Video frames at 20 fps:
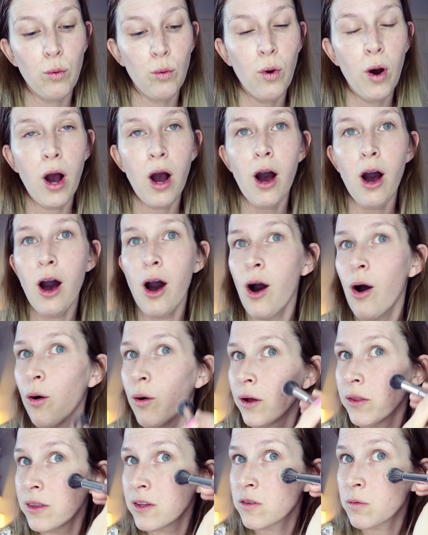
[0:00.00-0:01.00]

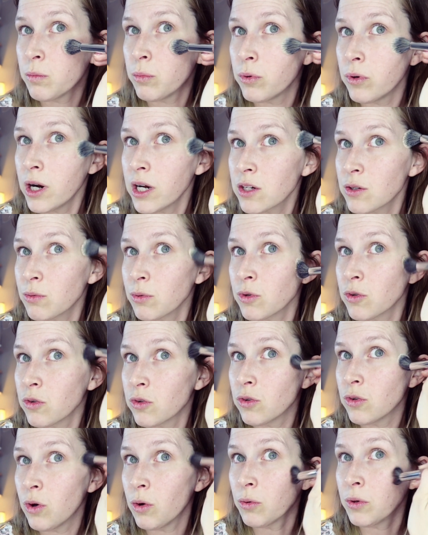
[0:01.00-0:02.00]
Whoa, and this brush was
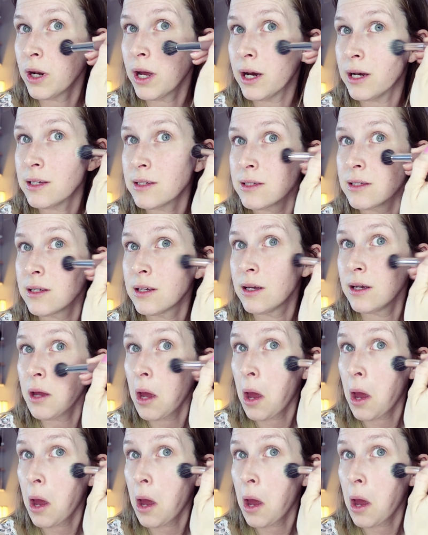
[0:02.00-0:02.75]
so nice.